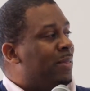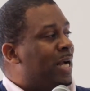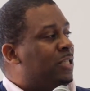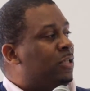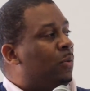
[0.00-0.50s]
And
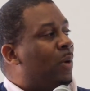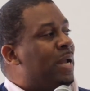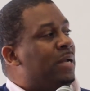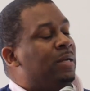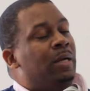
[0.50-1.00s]
that's the
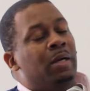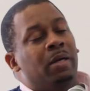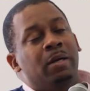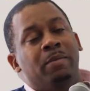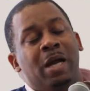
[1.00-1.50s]
way
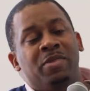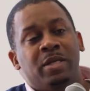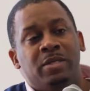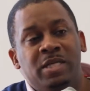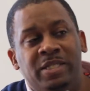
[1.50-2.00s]
I
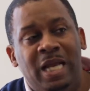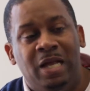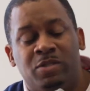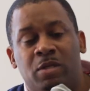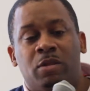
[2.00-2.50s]
think DC
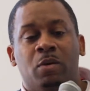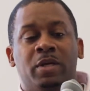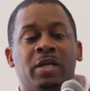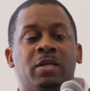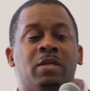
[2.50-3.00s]
Housing
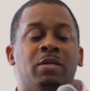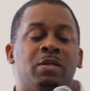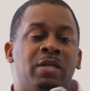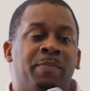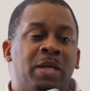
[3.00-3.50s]
Authority and the
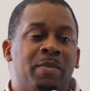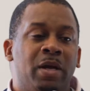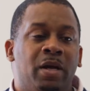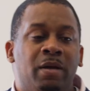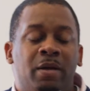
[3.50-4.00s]
Deputy
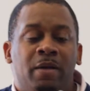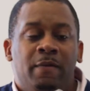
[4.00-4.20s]
Mayor